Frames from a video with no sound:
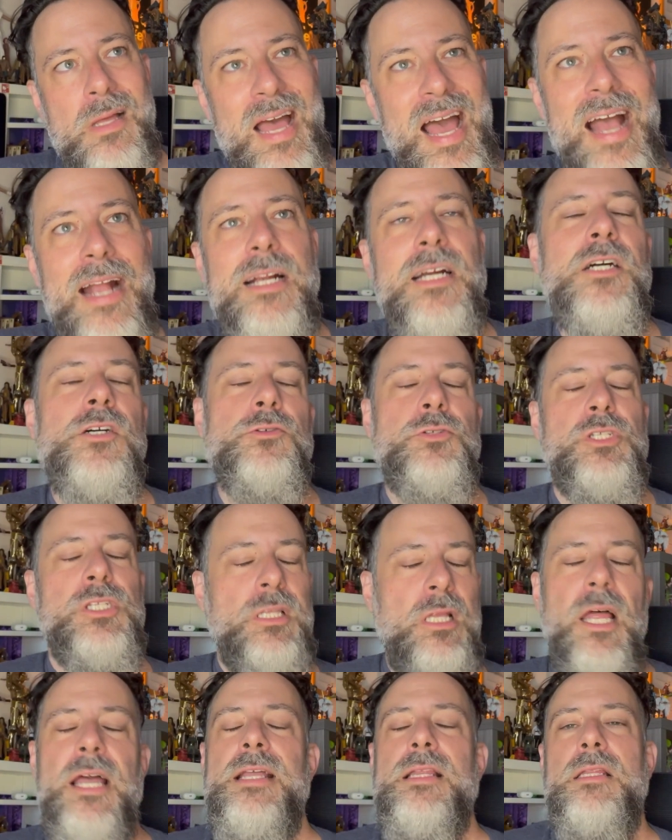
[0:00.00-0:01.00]
echo
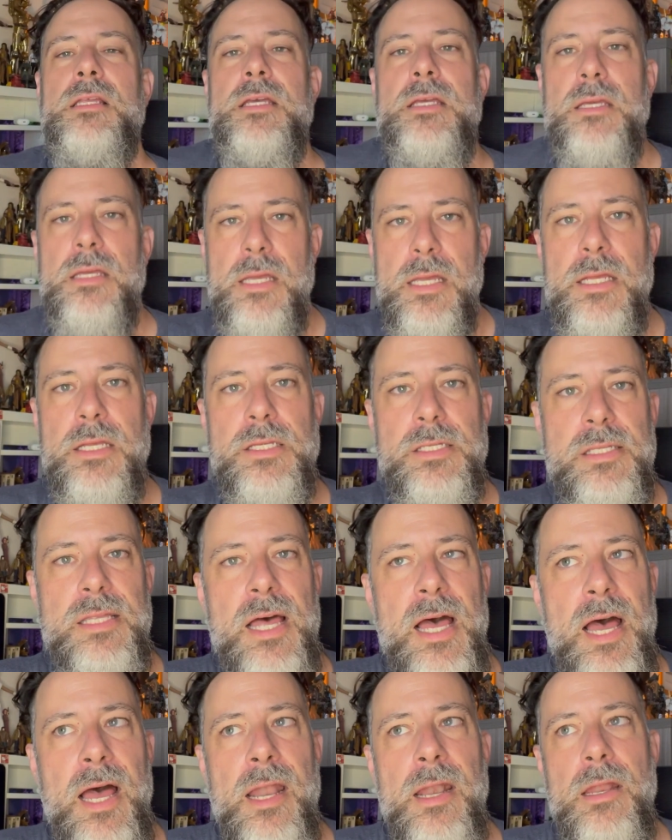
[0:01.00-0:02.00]
slightly, is
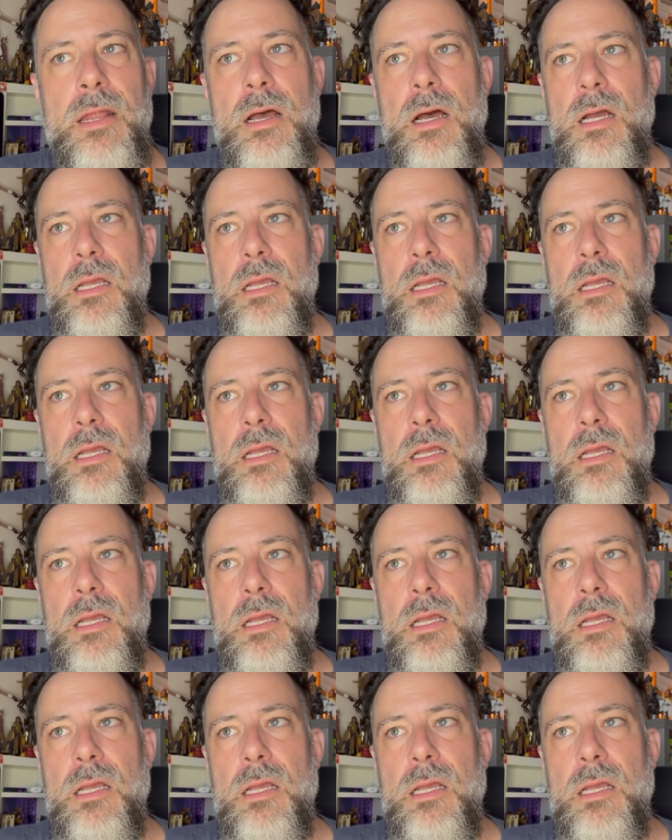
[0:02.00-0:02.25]
that